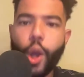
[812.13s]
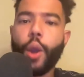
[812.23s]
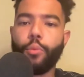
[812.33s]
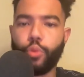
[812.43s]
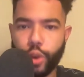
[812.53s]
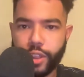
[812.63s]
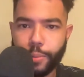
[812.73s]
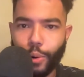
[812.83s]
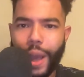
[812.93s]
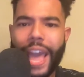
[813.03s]

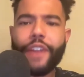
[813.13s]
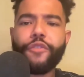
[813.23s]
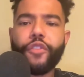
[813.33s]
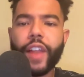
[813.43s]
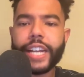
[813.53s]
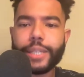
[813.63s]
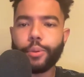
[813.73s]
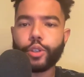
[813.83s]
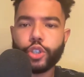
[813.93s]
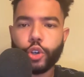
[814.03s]
breathable, and flexible
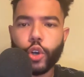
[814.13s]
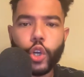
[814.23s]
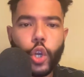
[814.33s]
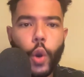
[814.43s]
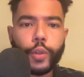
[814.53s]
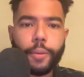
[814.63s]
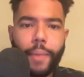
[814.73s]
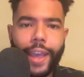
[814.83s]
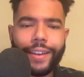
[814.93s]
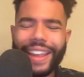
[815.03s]
shirt known to
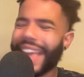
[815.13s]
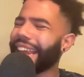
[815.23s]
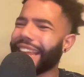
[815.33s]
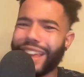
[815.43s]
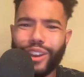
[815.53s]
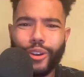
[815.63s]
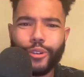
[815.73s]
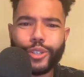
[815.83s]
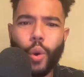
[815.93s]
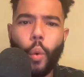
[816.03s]
man, and
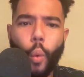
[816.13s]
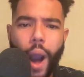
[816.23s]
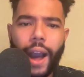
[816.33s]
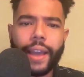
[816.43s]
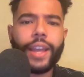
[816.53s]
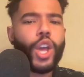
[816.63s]
here's why.